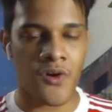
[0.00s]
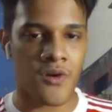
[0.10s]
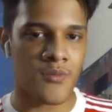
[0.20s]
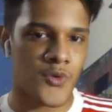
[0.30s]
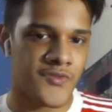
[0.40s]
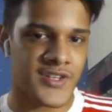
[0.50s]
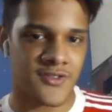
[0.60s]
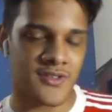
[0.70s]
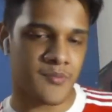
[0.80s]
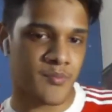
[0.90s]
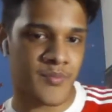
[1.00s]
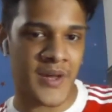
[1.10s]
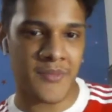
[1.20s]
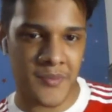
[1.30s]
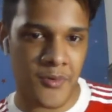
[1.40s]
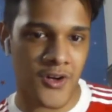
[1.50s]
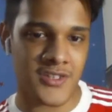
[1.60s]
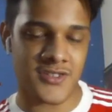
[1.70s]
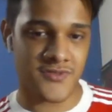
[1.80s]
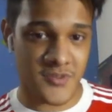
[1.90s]
or move into the empty
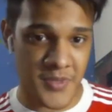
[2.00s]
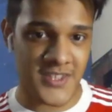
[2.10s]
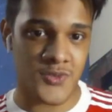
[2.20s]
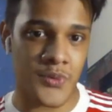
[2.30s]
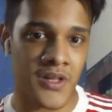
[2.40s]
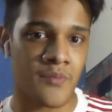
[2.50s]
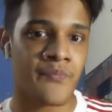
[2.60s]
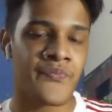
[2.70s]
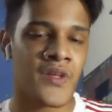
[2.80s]
pockets of space well.